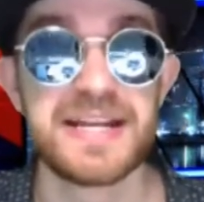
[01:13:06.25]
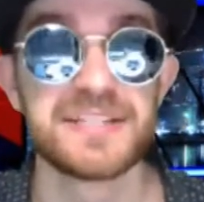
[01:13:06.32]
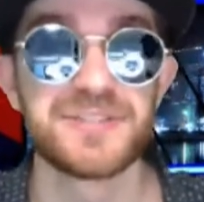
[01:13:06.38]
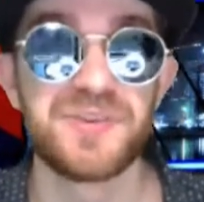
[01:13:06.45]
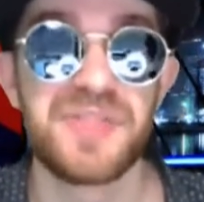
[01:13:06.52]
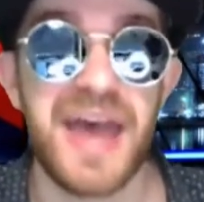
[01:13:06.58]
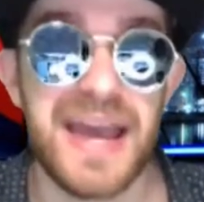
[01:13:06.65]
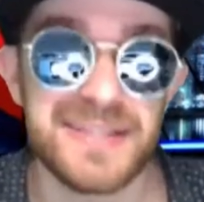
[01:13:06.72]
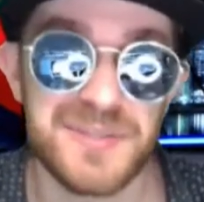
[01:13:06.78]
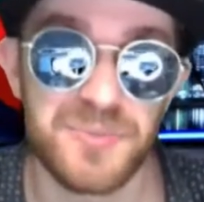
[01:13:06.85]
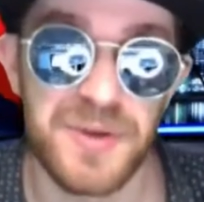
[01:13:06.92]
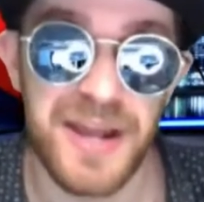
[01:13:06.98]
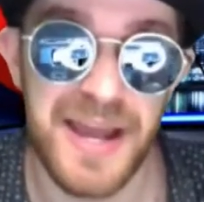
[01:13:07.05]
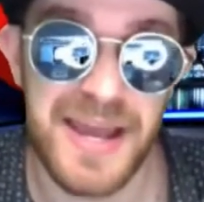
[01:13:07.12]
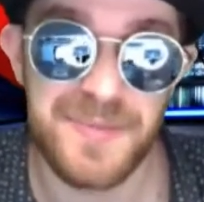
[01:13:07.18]
So that's
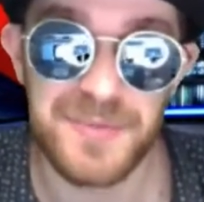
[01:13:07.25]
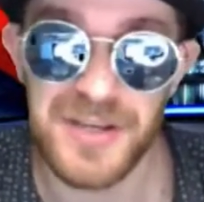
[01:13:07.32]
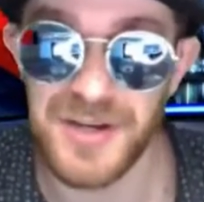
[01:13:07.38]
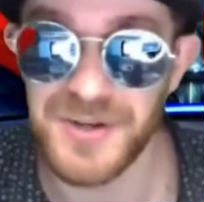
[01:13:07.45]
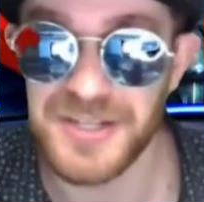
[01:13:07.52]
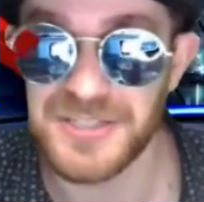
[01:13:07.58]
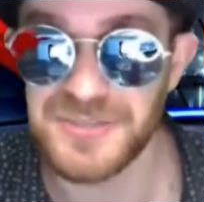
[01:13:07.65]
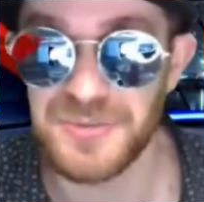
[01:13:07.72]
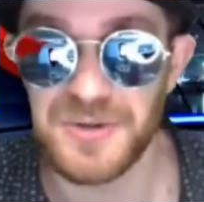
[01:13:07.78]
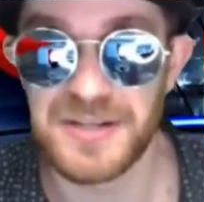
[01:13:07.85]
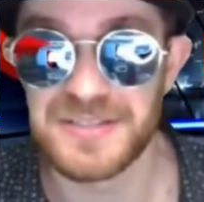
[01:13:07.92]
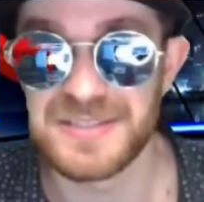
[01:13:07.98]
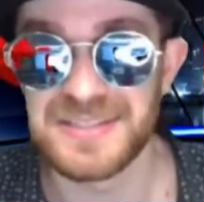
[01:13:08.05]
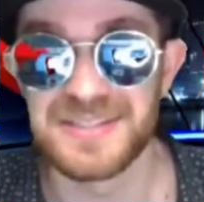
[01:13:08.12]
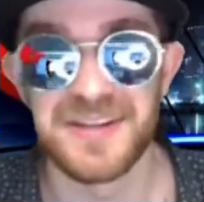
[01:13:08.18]
what I'm going
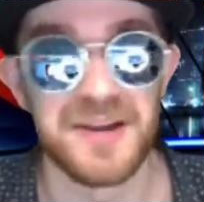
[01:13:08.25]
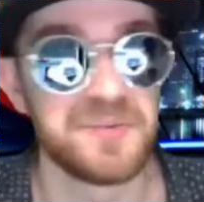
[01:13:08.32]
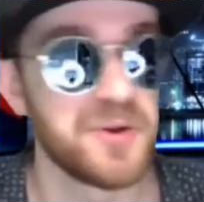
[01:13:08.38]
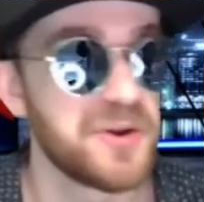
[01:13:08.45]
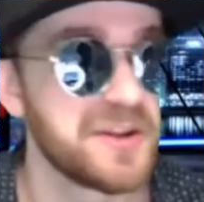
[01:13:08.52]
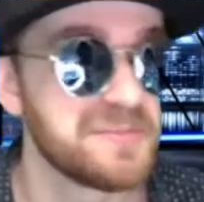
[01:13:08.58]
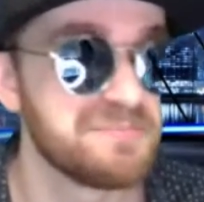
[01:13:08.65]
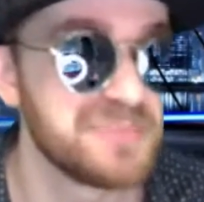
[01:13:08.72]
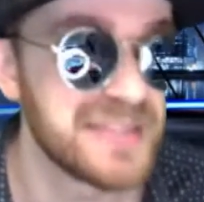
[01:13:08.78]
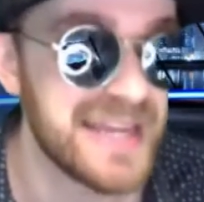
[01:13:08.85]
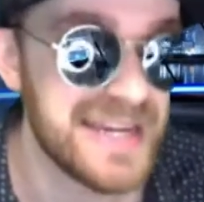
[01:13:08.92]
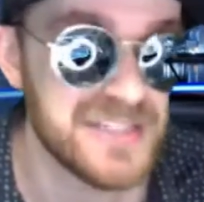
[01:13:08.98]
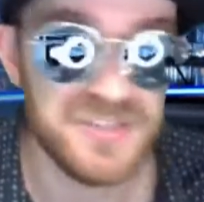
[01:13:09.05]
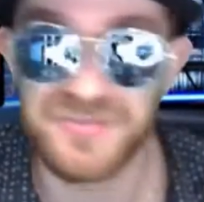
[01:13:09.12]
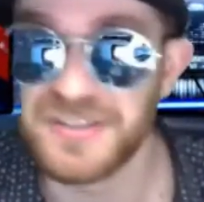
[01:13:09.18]
towards here. I'm going
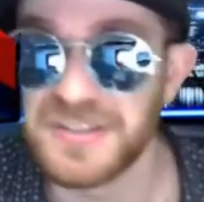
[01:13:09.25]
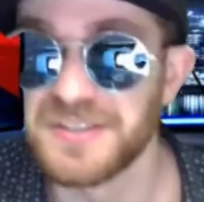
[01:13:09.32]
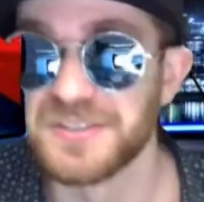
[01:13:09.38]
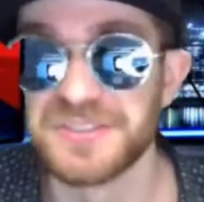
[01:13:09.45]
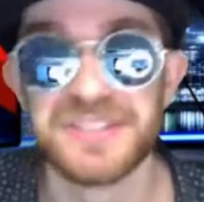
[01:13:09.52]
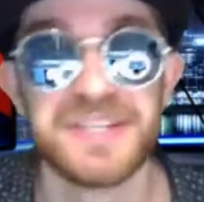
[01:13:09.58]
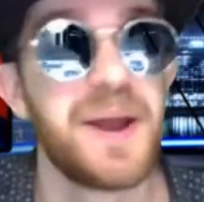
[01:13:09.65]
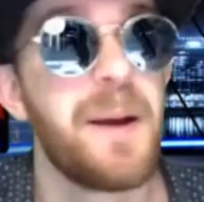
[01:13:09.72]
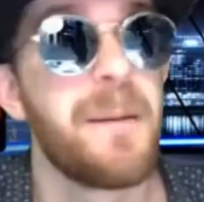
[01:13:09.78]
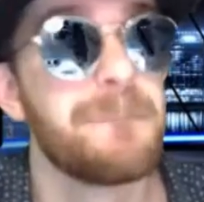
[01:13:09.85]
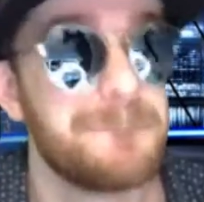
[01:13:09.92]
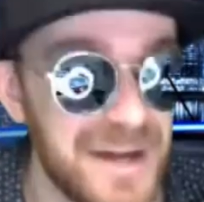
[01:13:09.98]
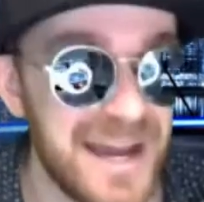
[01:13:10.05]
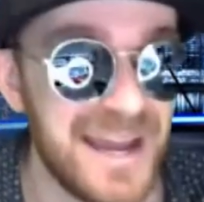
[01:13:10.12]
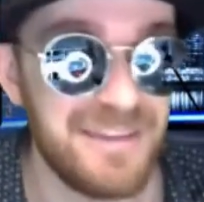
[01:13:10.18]
Blanchfield
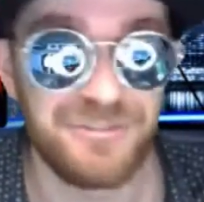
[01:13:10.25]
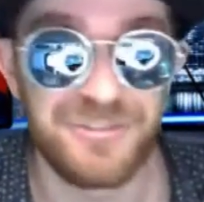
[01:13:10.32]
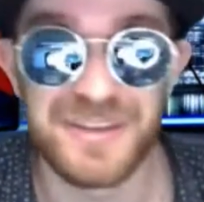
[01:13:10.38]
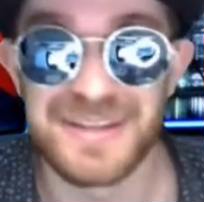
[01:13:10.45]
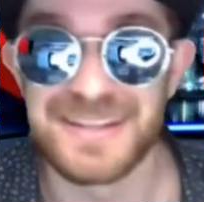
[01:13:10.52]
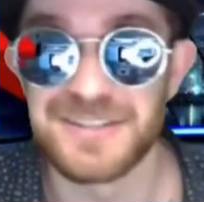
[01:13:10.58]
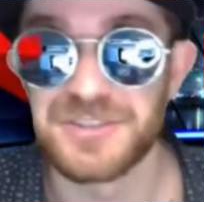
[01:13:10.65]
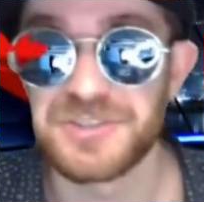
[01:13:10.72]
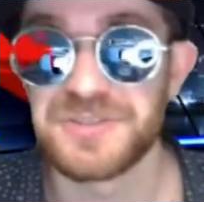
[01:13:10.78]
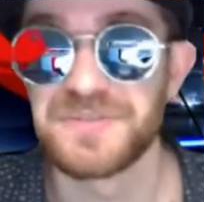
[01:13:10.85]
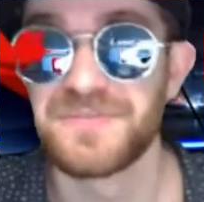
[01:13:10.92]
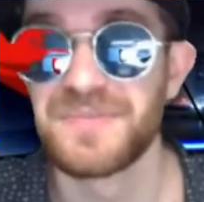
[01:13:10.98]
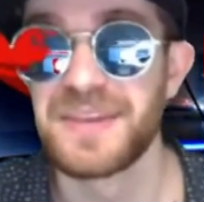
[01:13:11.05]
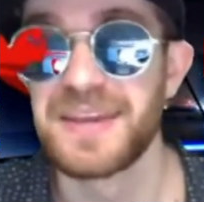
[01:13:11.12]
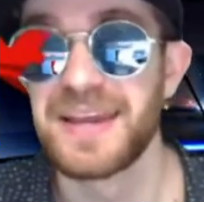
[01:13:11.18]
by finish.
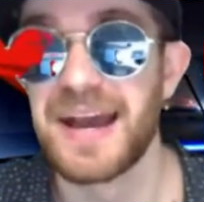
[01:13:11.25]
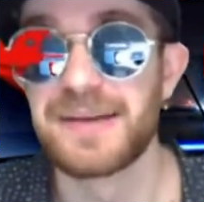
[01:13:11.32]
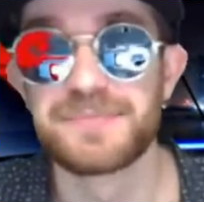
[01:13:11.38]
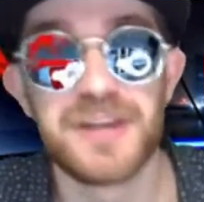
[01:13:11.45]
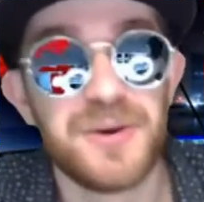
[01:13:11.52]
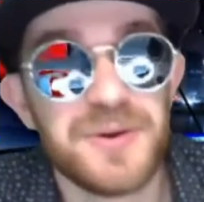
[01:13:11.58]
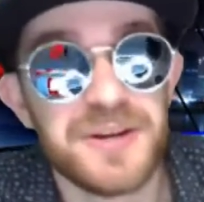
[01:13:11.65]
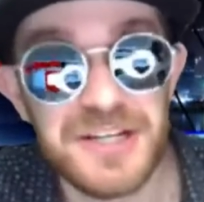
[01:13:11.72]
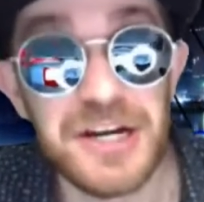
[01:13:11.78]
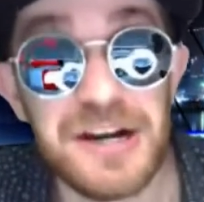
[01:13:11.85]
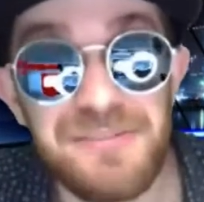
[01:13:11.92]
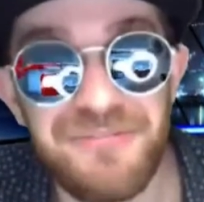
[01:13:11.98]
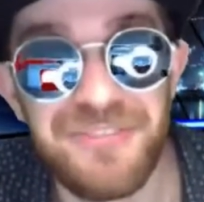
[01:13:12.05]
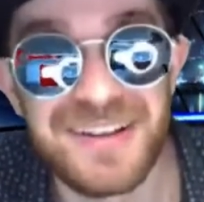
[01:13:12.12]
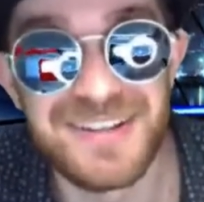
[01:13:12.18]
I'm going
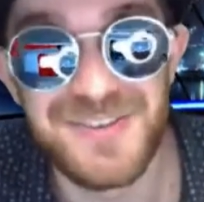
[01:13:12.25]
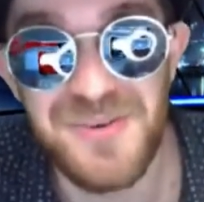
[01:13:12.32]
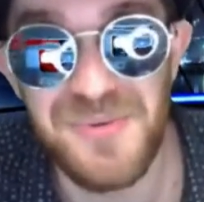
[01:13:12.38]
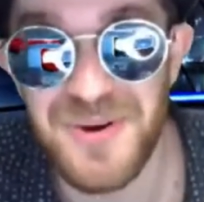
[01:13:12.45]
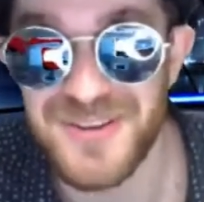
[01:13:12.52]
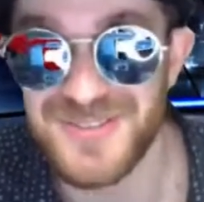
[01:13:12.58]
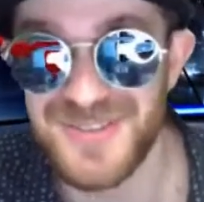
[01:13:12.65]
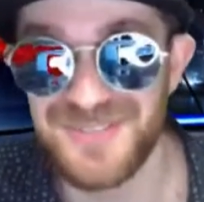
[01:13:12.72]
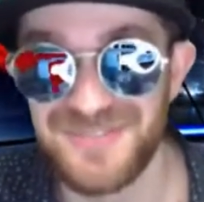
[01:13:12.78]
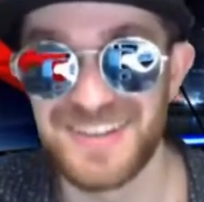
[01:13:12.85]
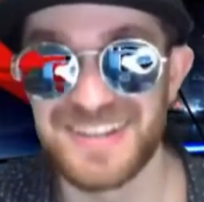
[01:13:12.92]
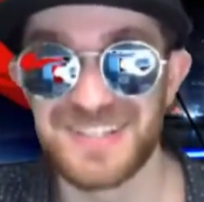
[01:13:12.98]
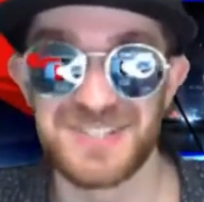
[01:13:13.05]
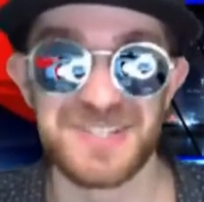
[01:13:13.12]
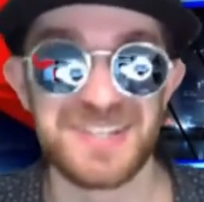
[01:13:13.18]
confident towards the
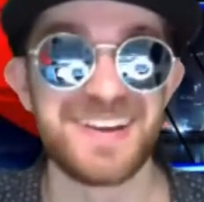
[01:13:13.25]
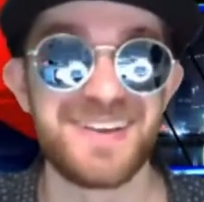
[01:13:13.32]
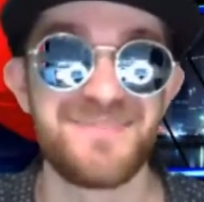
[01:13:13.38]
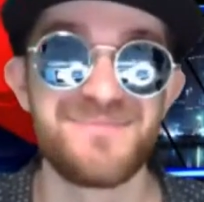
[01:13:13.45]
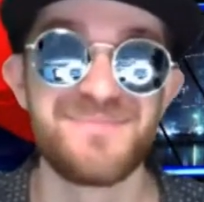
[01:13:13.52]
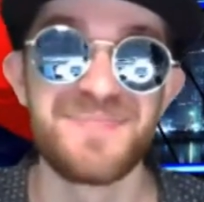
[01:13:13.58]
finish here.